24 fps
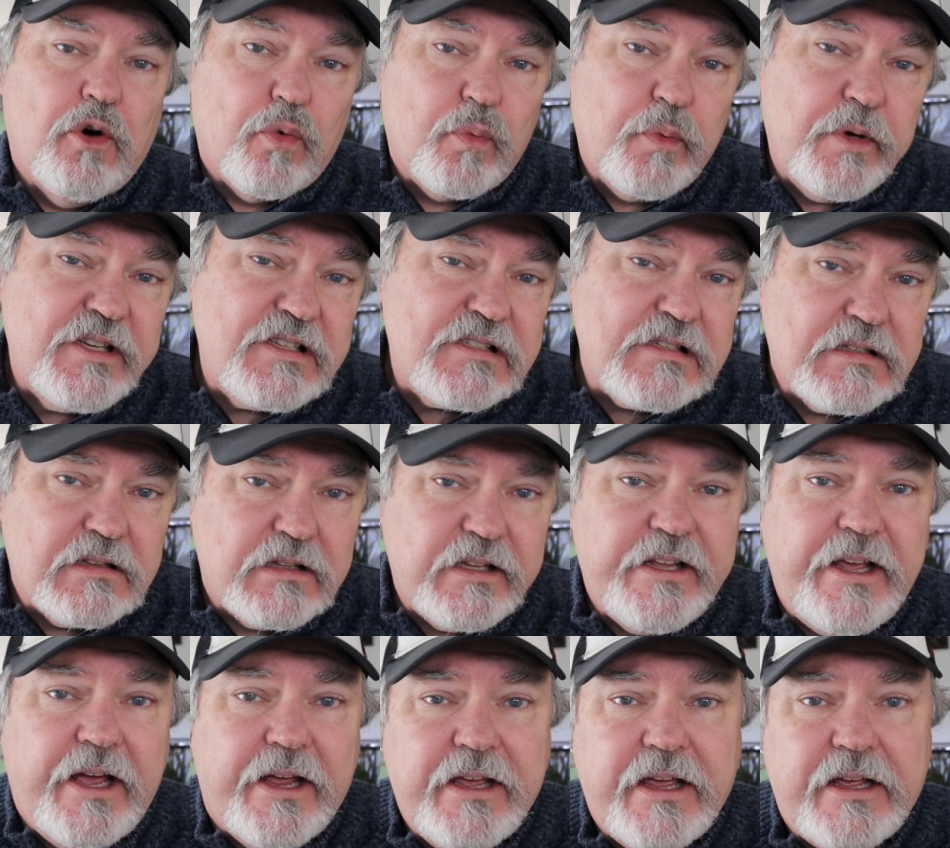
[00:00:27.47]

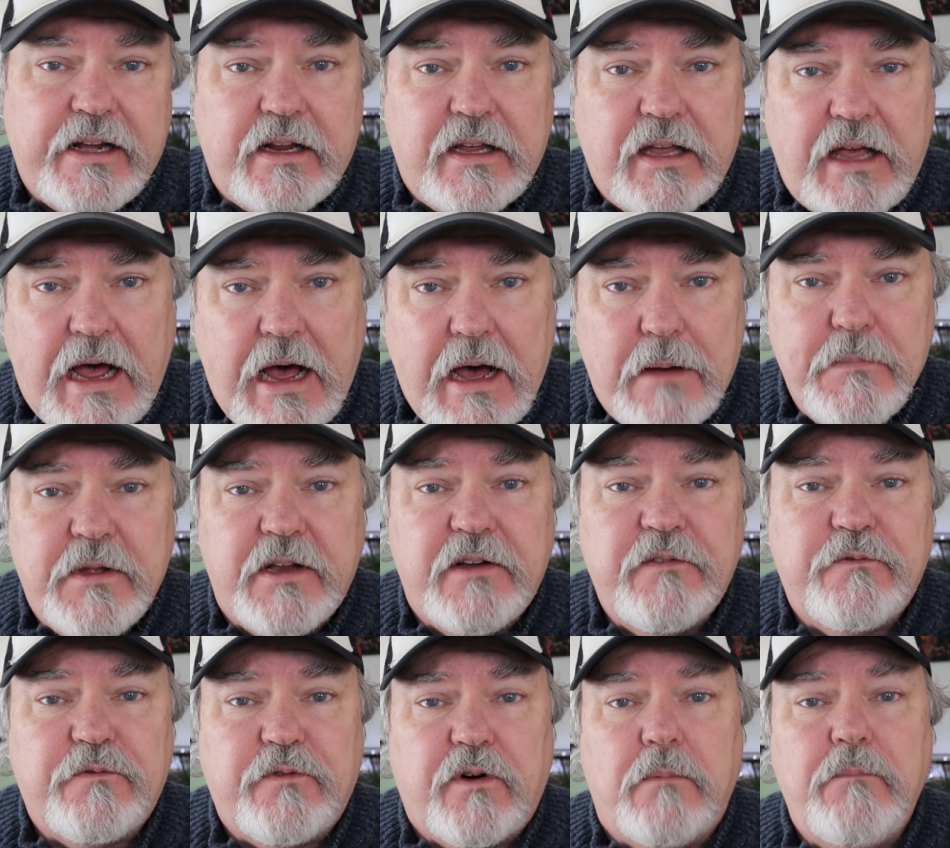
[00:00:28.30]
Recently, I got a
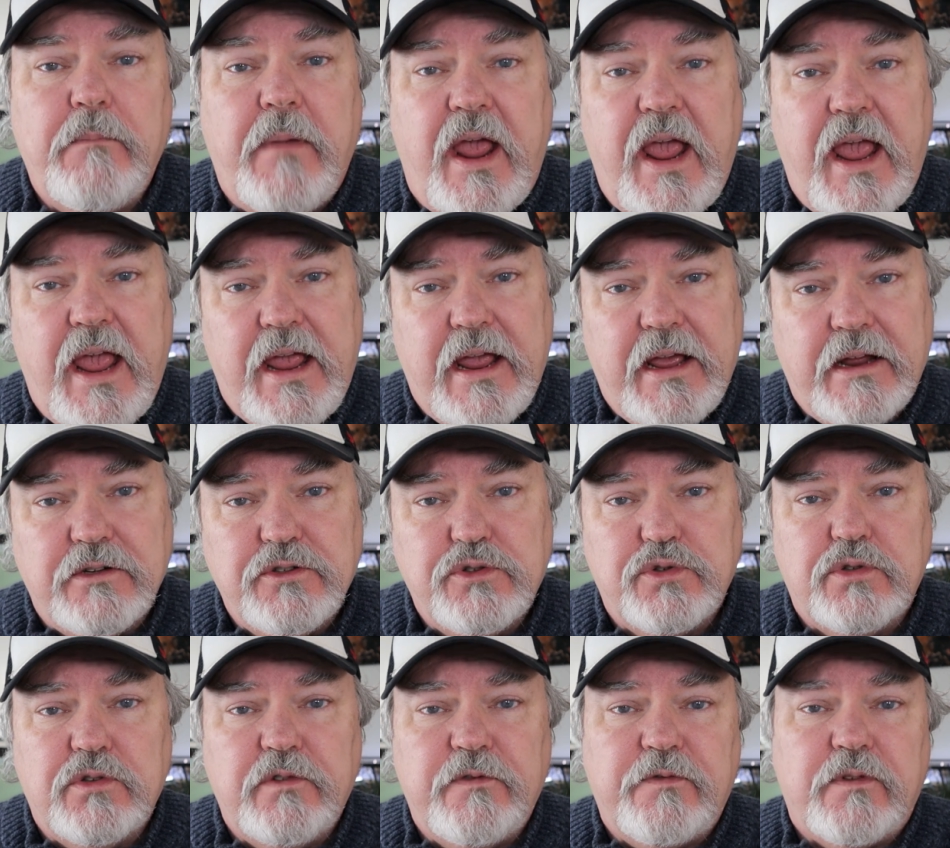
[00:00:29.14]
comment from
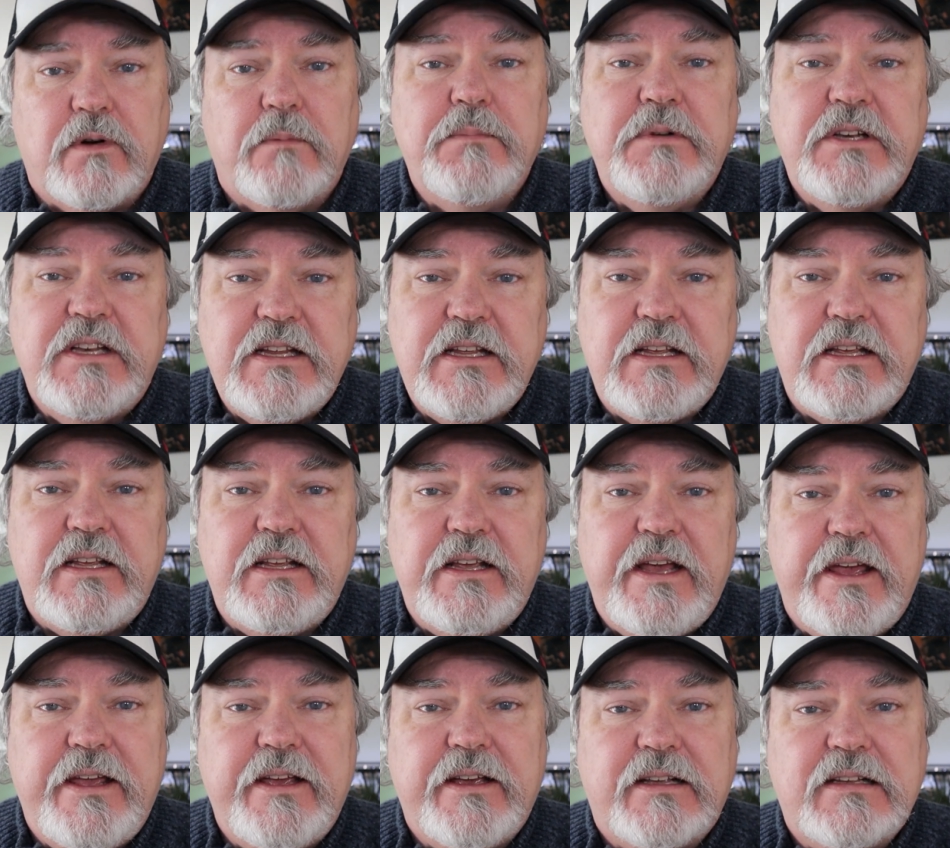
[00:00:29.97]
Andrew from
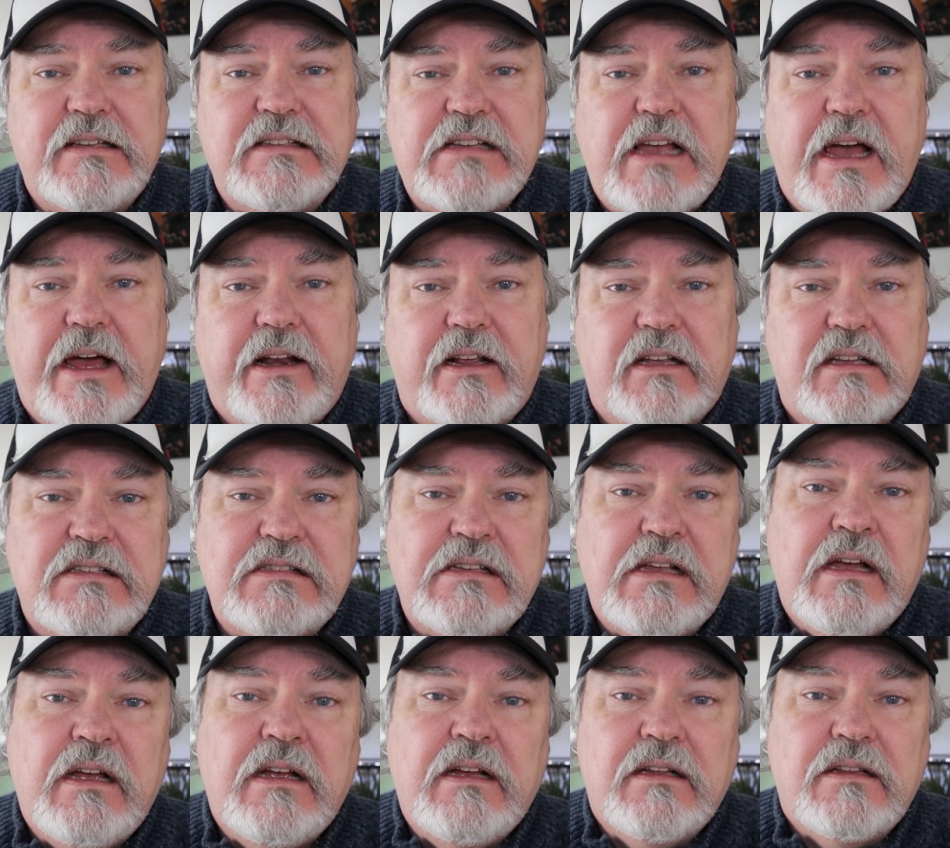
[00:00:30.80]
DEA
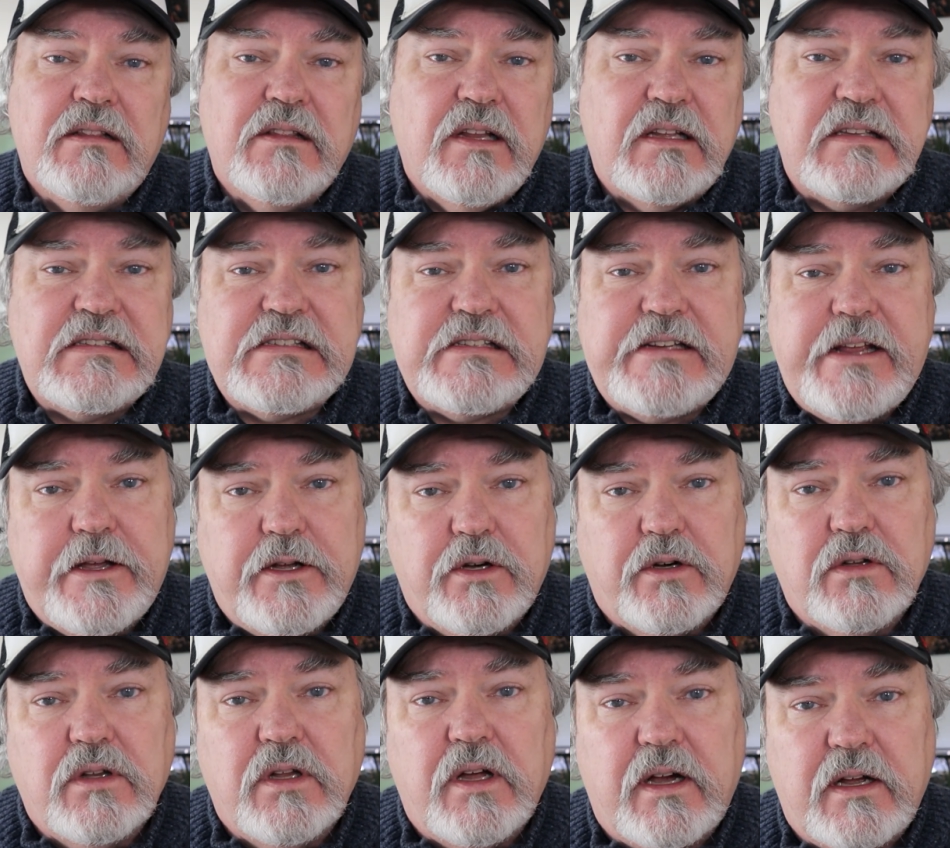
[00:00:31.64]
Exotics. Let's take
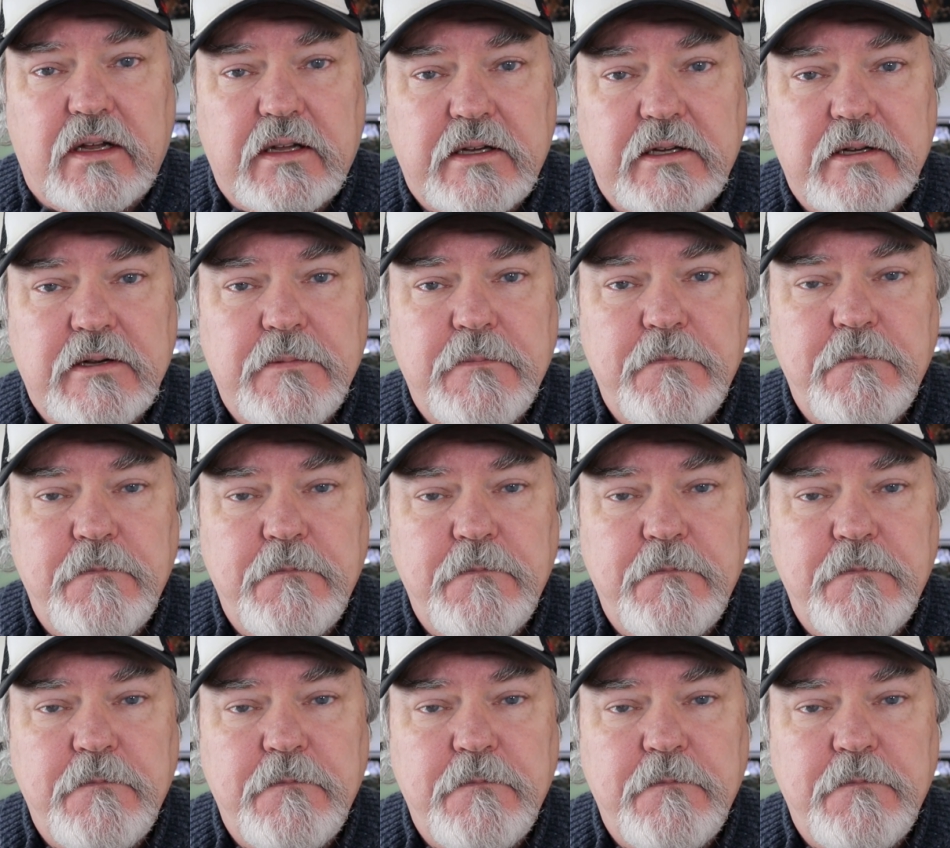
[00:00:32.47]
a look.